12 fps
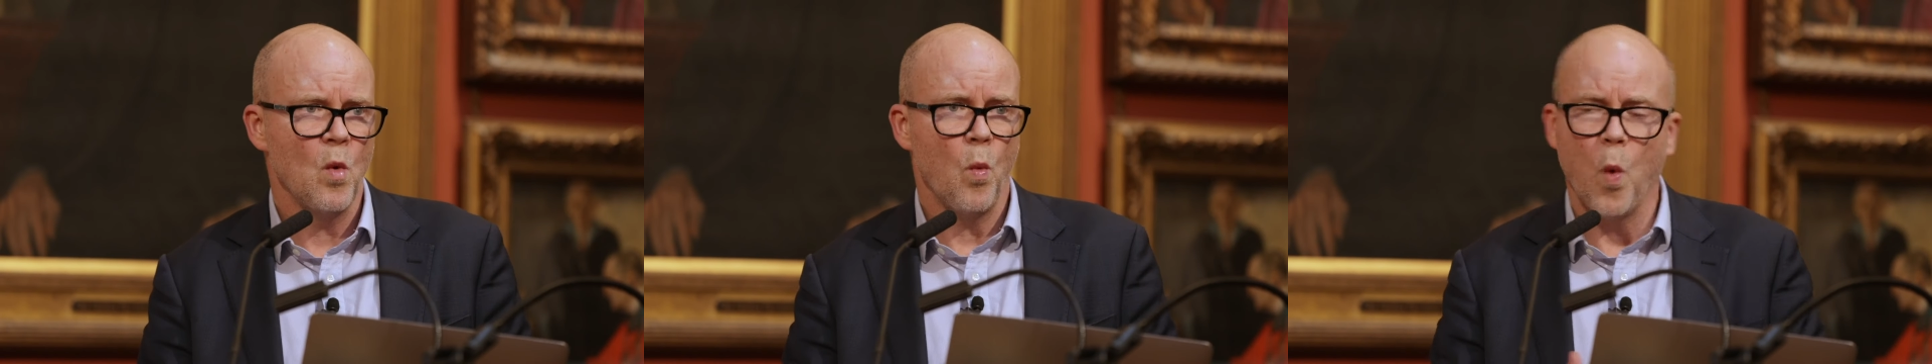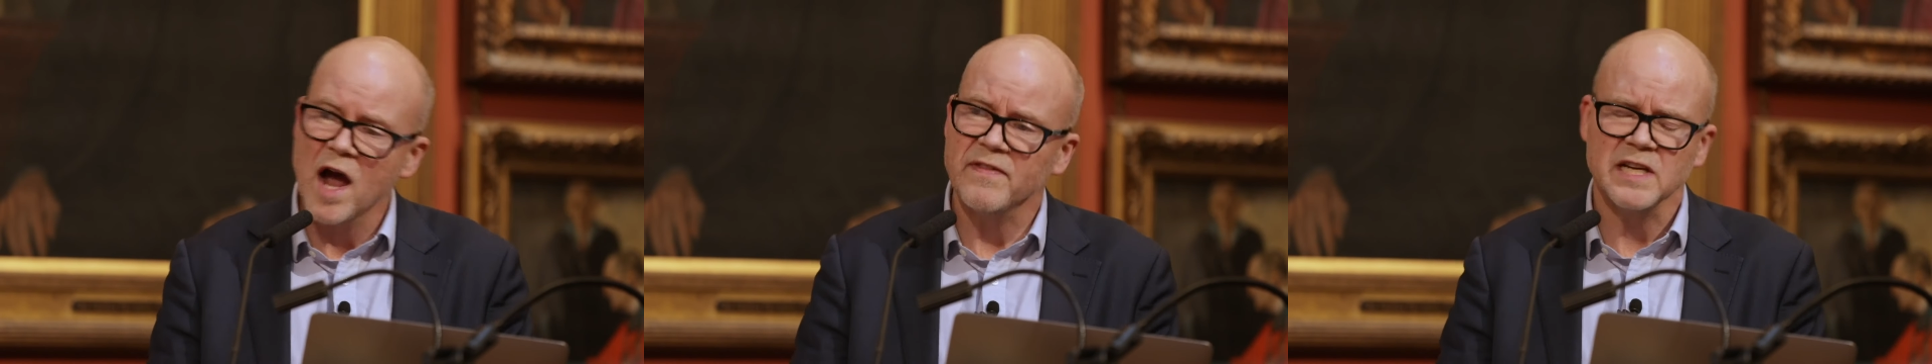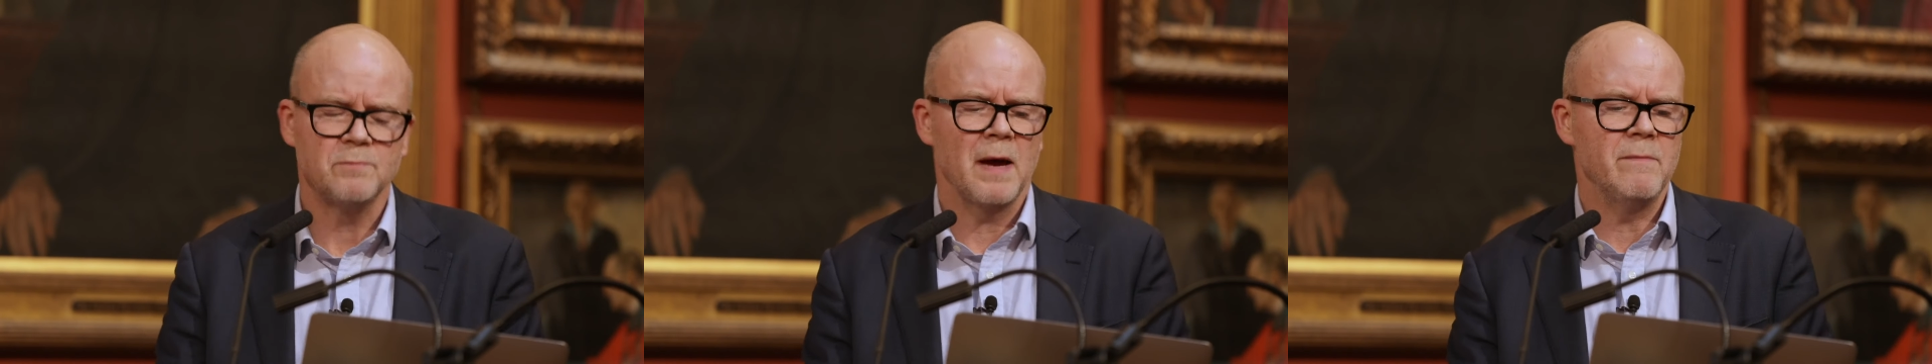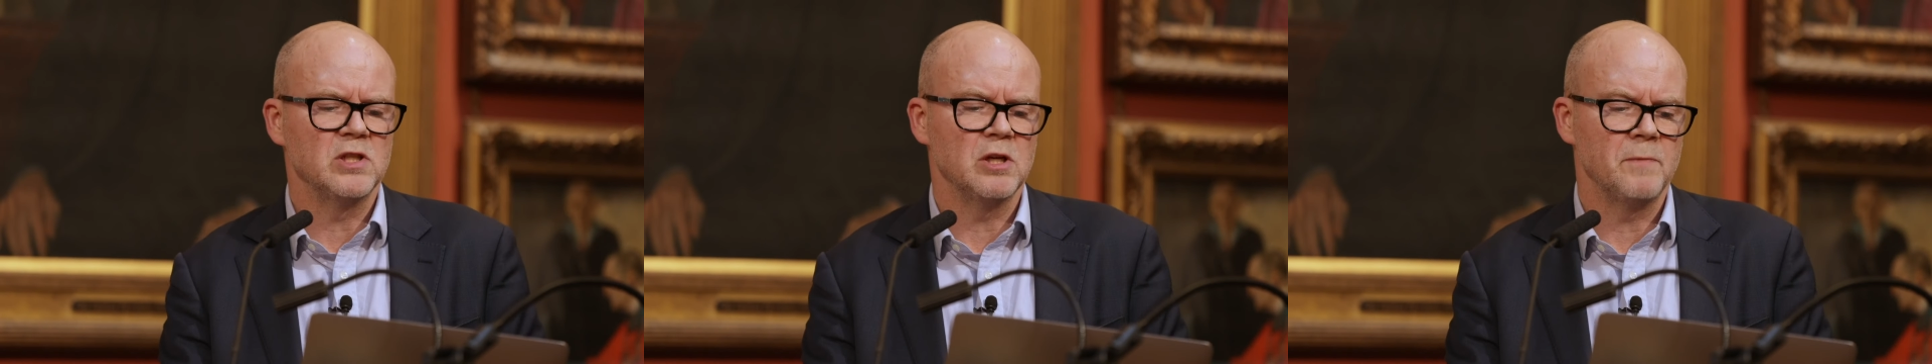why these
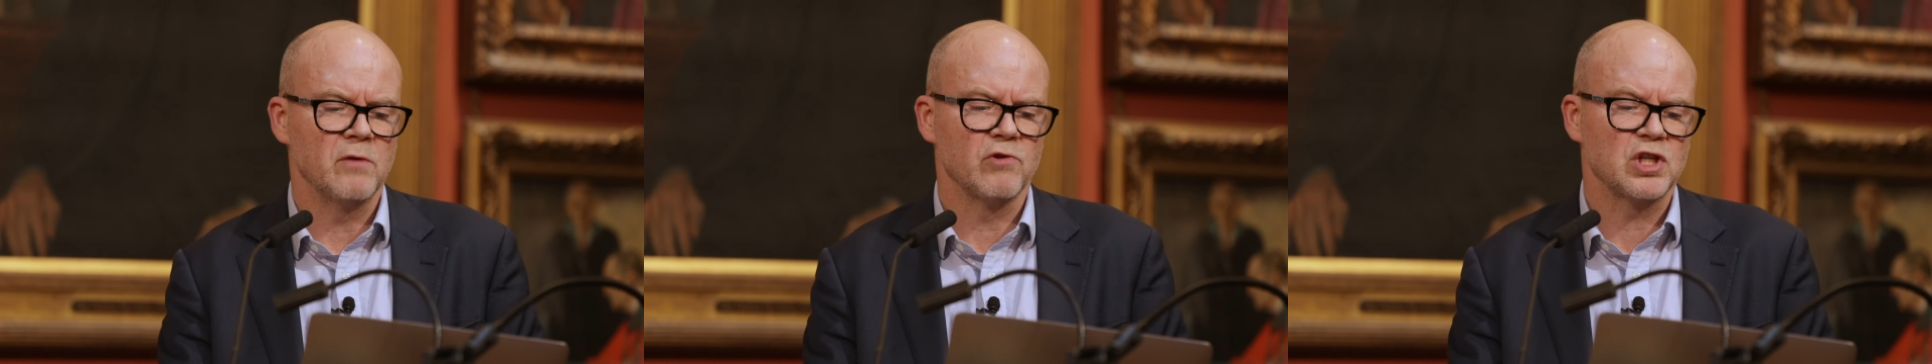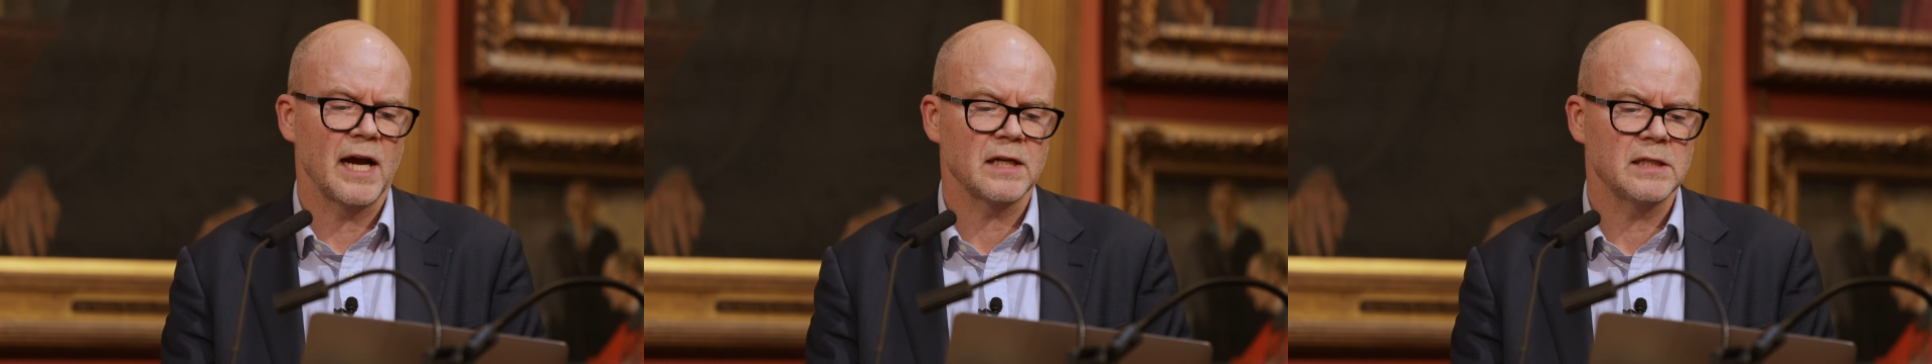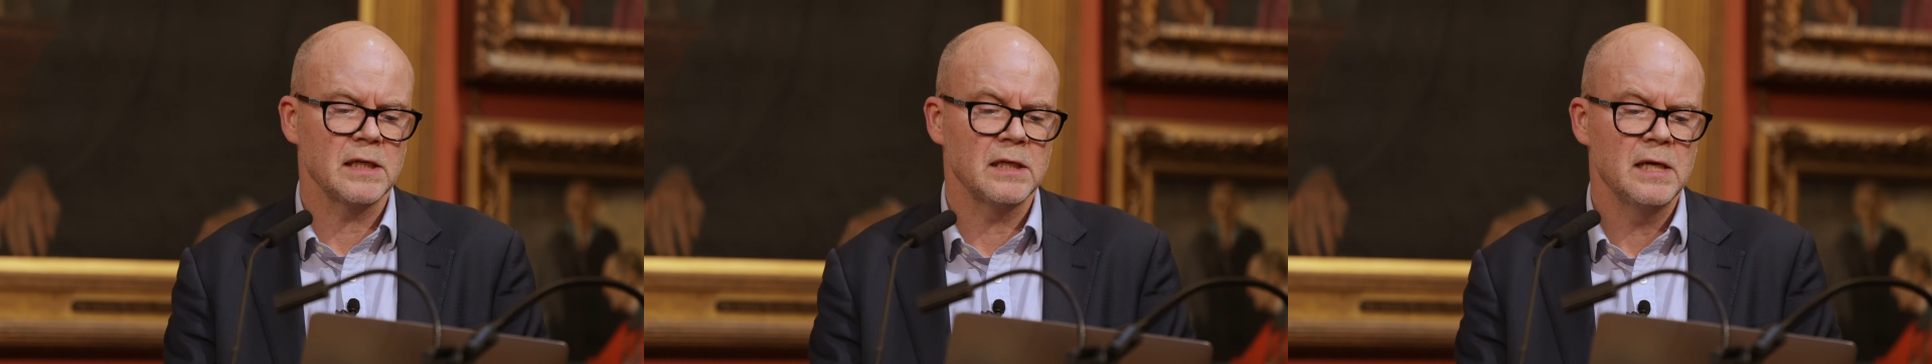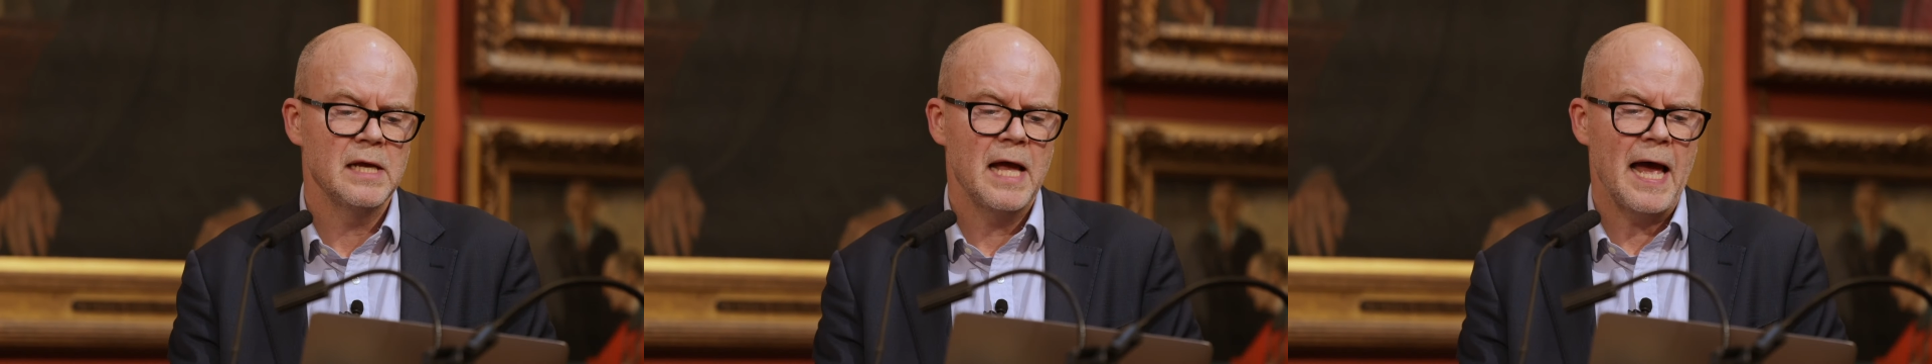papers had been rejected.